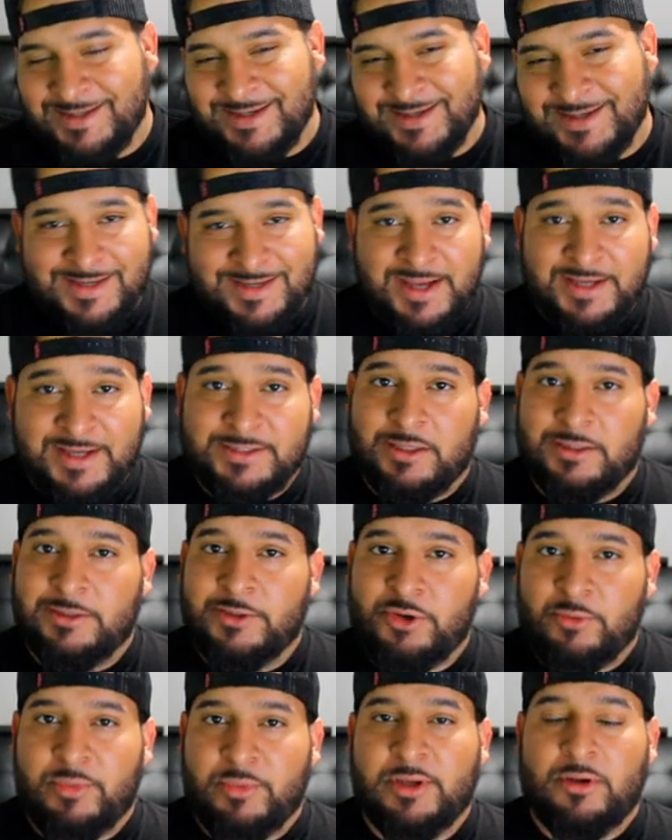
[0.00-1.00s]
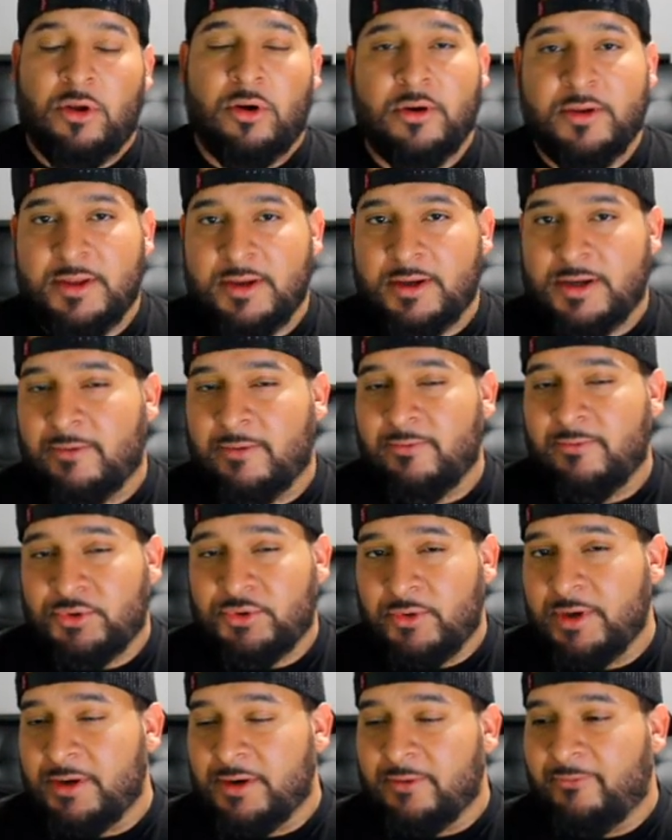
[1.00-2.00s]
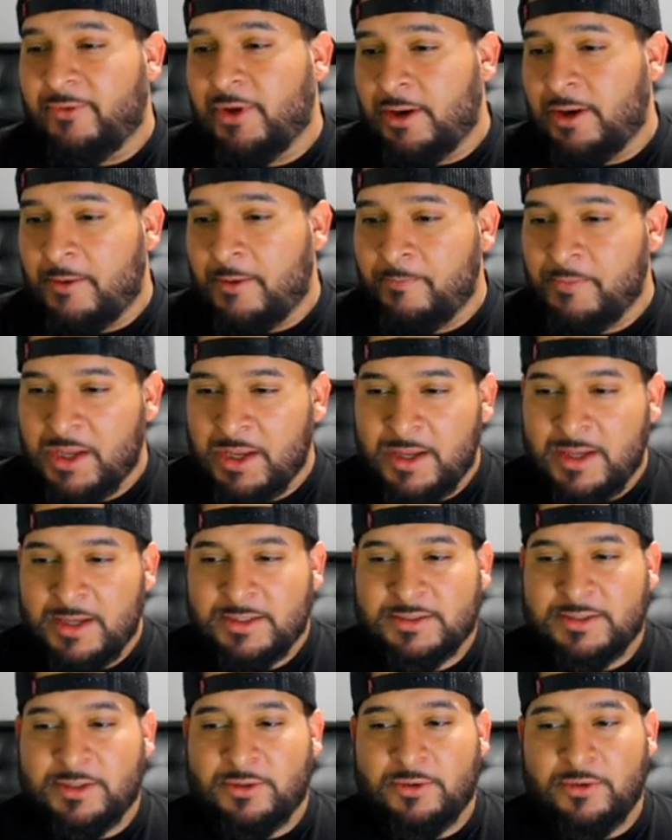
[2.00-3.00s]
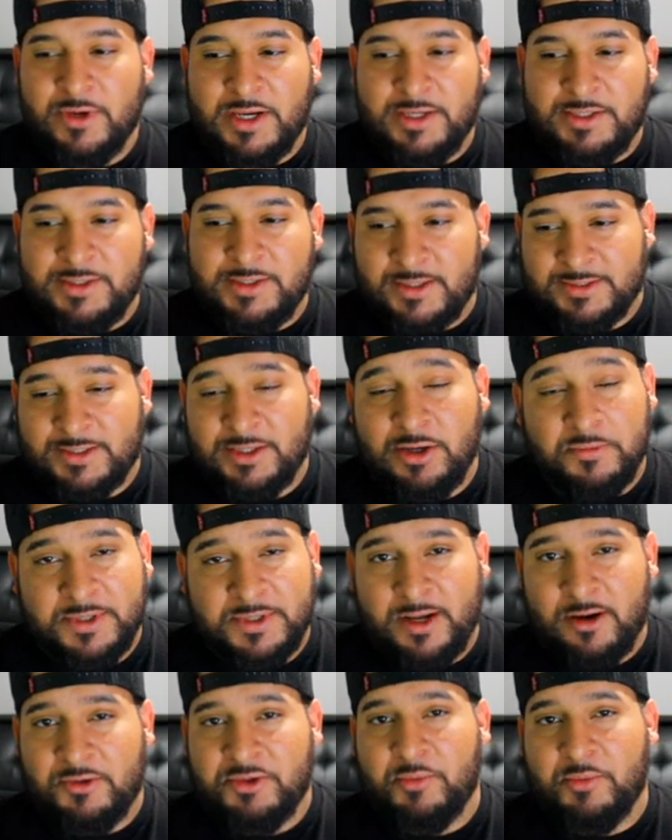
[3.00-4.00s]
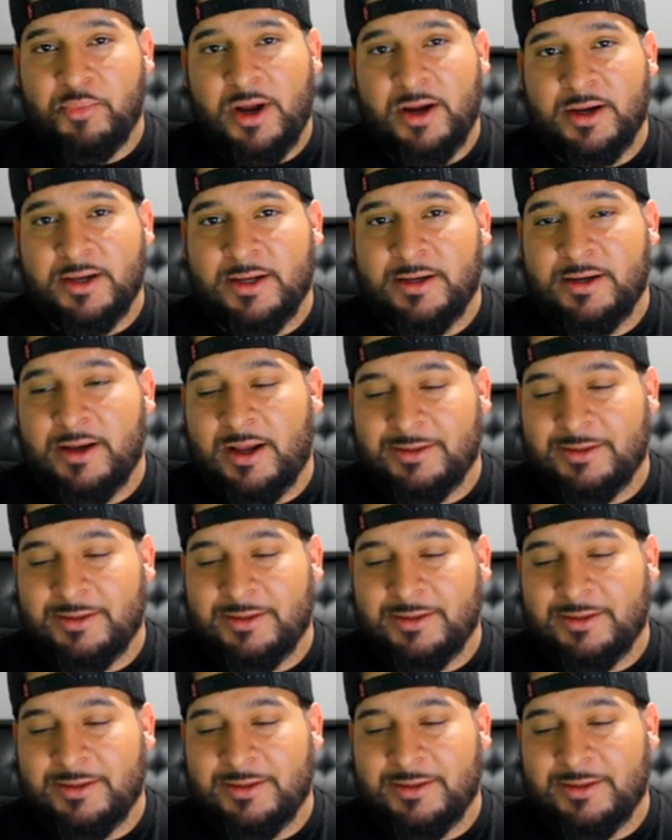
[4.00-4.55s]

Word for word: This takes a little bit longer than cover 3 to develop, so it does help to get out the pocket.